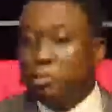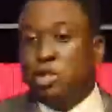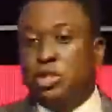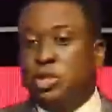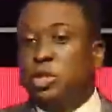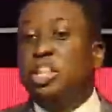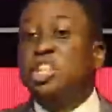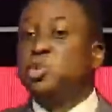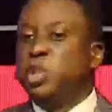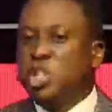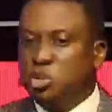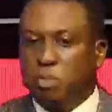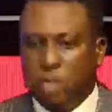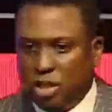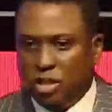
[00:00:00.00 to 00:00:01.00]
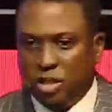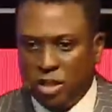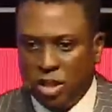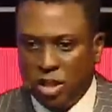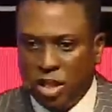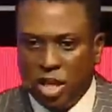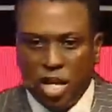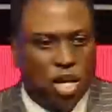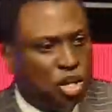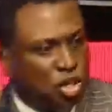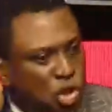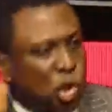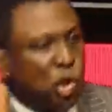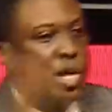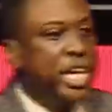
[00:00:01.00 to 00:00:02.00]
not strong. It will kill me.
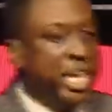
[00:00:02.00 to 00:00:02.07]
So